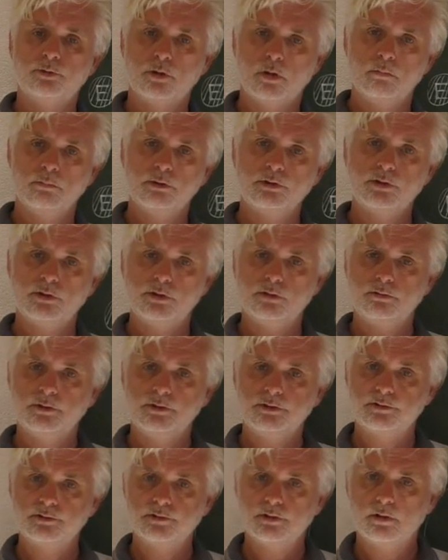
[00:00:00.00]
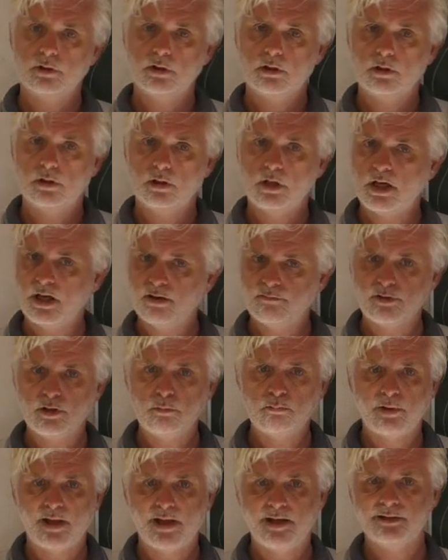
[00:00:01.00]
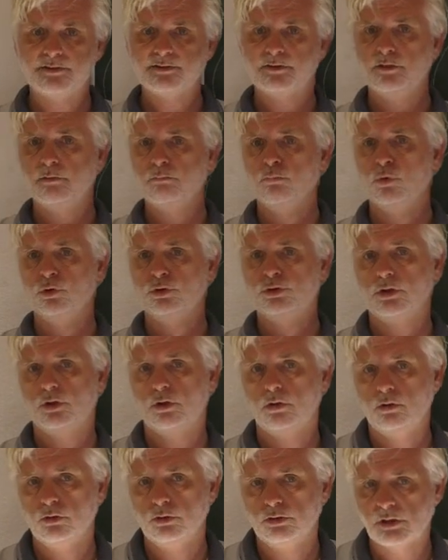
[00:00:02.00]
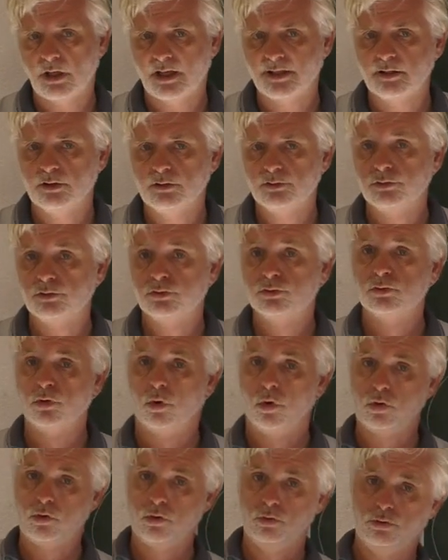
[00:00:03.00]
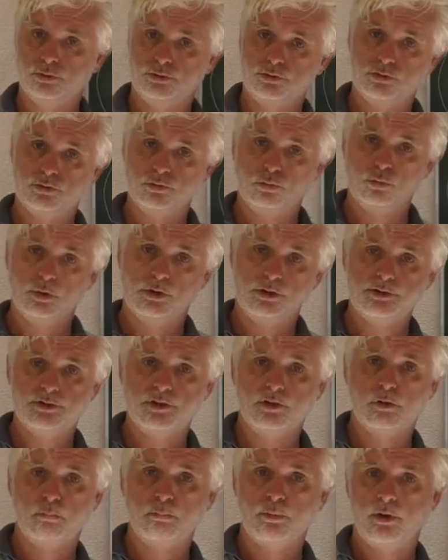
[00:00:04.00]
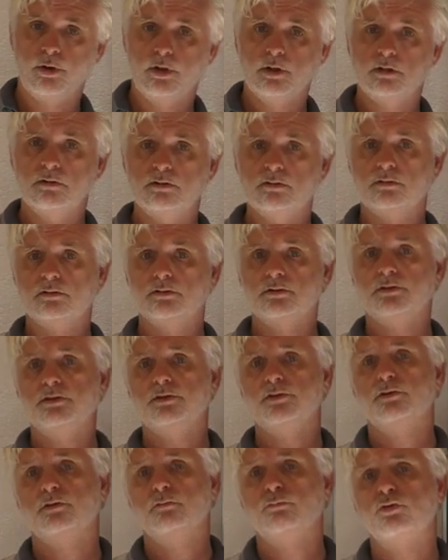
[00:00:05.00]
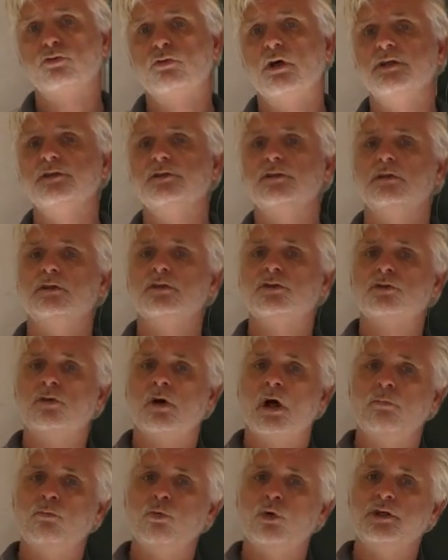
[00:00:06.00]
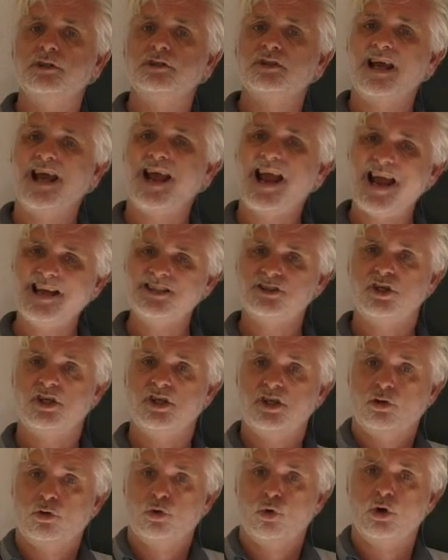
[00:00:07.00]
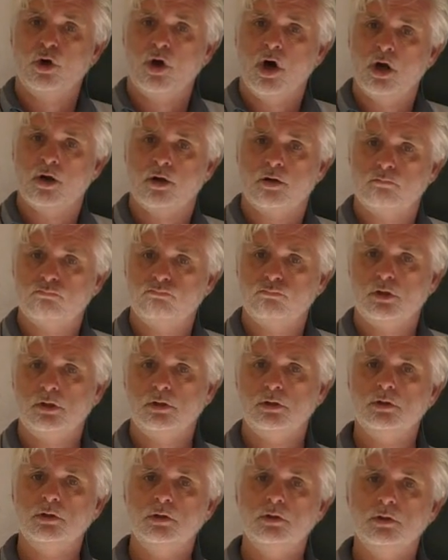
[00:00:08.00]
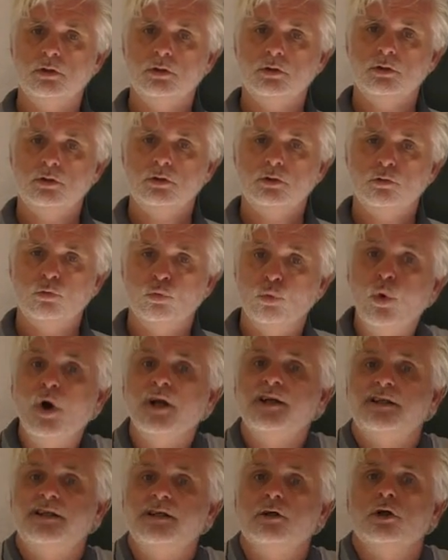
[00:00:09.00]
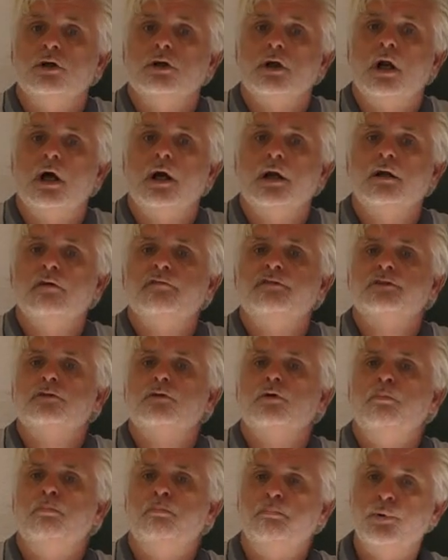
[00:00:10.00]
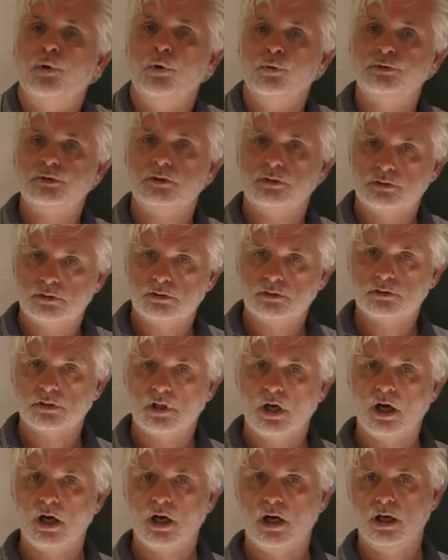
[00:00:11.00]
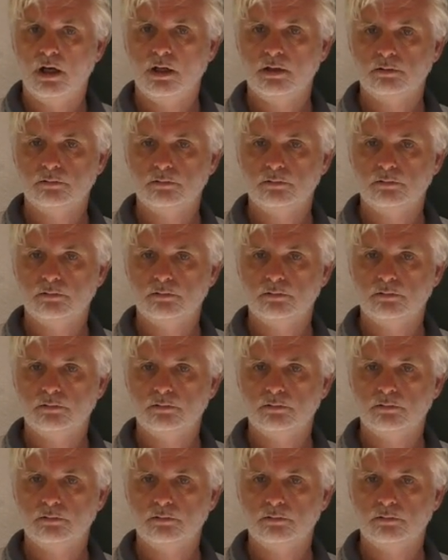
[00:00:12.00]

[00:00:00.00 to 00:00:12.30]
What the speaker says: Ptolemy theorists, every planetary motion looks like circles, whereas the Copernican system tries to describe what is actually going on, what the underlying physical processes are.